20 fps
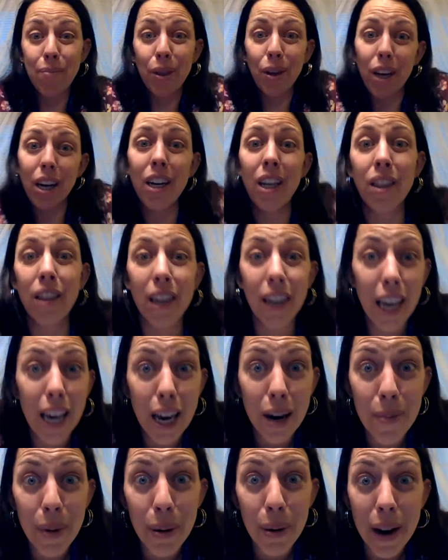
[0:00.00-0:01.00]
looking in the
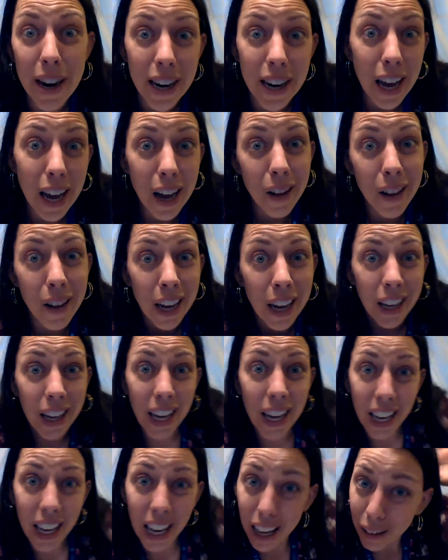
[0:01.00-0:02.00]
camera right now, like I
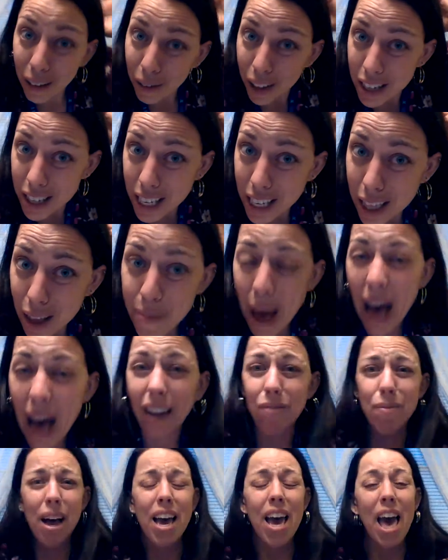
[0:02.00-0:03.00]
can't really see the back
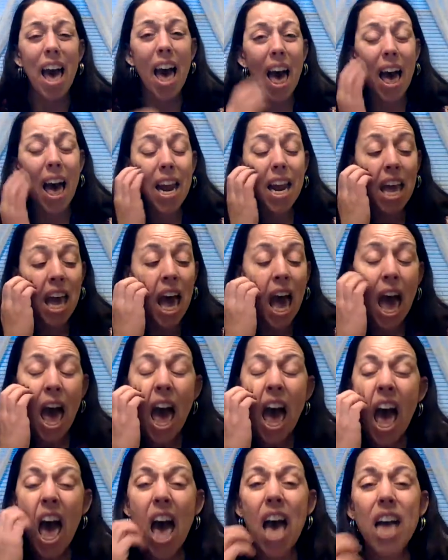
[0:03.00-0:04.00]
of my head.
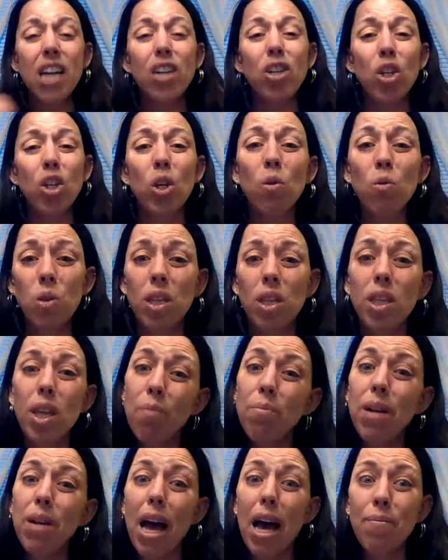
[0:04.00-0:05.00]
And so
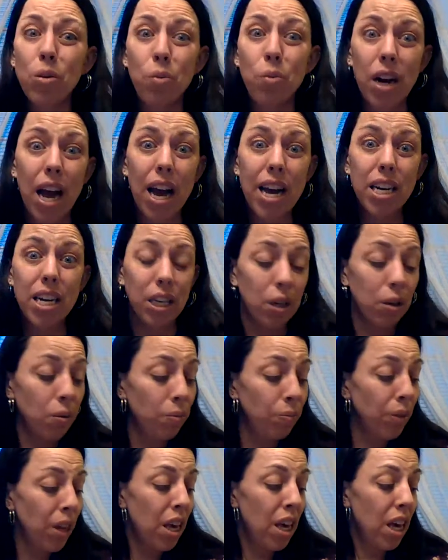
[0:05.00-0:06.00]
sometimes what I do
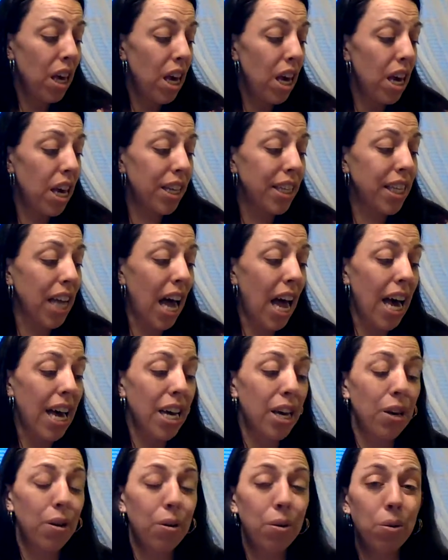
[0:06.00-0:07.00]
is I
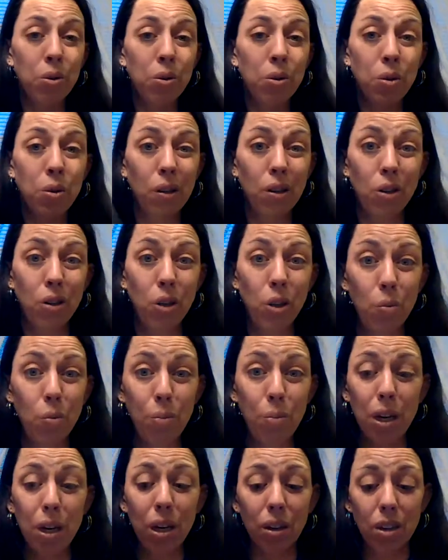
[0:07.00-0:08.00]
use two
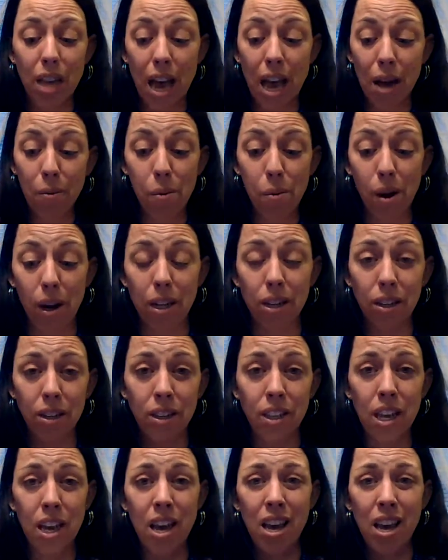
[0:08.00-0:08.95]
mirrors at once.